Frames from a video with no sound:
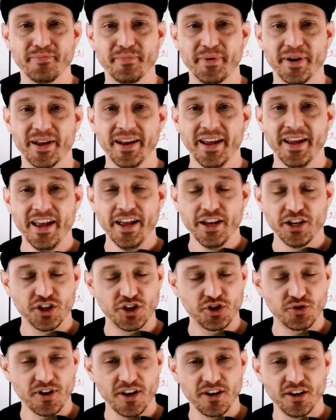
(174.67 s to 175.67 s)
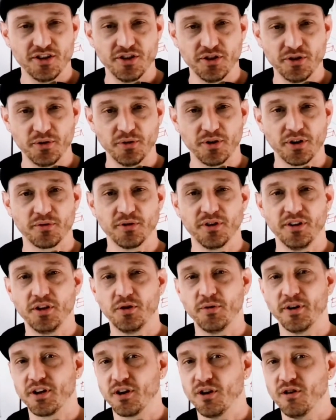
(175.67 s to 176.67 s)
but just trying to do a really
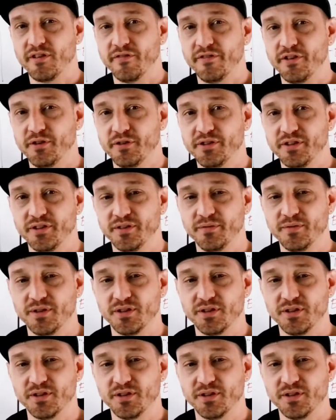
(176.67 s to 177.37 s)
quick overview